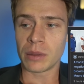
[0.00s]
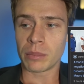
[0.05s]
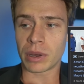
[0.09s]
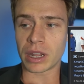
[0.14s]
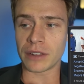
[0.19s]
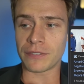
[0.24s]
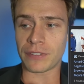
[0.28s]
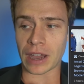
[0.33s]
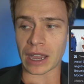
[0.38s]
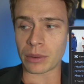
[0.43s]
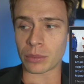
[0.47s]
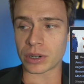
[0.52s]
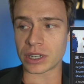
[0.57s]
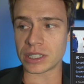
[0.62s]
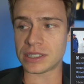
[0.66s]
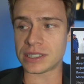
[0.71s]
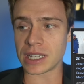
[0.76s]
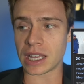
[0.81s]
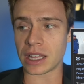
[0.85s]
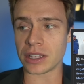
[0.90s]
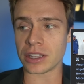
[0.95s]
But if I were
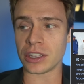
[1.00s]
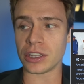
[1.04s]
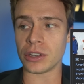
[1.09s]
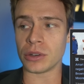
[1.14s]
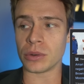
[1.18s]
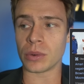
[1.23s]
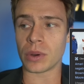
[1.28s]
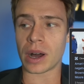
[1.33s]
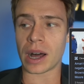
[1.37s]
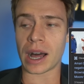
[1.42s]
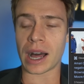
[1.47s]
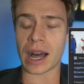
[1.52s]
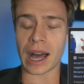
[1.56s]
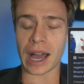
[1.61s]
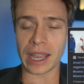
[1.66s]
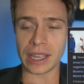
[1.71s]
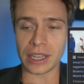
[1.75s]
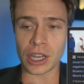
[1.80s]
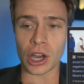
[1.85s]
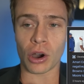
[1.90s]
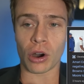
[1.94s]
to tell you,
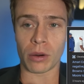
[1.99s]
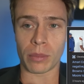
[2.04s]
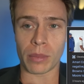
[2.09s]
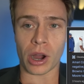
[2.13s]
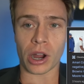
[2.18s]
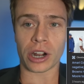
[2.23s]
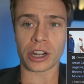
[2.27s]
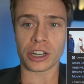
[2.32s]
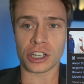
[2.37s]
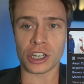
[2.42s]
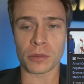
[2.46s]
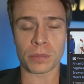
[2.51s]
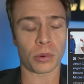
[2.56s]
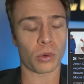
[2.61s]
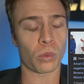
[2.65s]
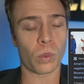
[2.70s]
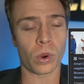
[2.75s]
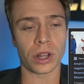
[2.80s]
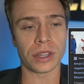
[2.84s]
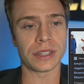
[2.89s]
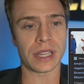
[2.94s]
I know Amari
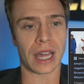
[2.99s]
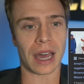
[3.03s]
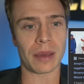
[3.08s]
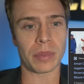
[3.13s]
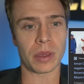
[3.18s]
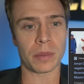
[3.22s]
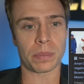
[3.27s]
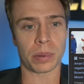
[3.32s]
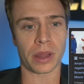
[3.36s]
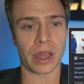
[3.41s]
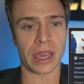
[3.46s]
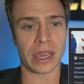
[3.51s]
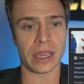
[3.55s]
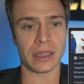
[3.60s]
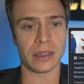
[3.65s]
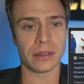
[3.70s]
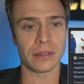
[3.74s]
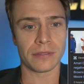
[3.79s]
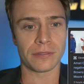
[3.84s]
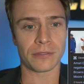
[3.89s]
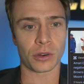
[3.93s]
Cooper will not be
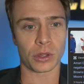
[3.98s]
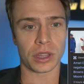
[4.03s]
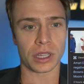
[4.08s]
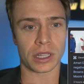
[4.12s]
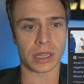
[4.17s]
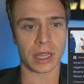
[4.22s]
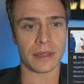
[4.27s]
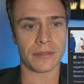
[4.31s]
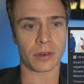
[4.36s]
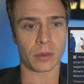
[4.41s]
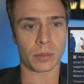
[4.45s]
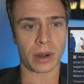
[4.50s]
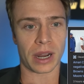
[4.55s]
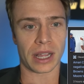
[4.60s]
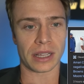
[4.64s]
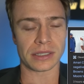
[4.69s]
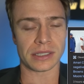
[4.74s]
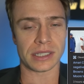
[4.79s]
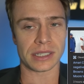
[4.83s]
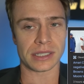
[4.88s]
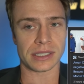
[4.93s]
playing for the Cleveland
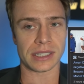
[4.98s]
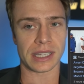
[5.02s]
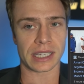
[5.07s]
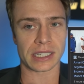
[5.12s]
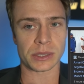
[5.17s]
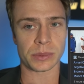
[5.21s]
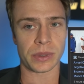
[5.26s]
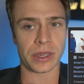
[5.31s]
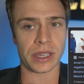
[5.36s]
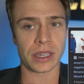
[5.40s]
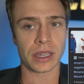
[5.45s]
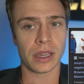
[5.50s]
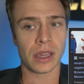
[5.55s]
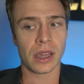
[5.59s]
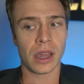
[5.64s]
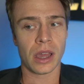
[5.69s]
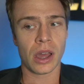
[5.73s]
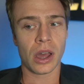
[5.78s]
Browns this next week.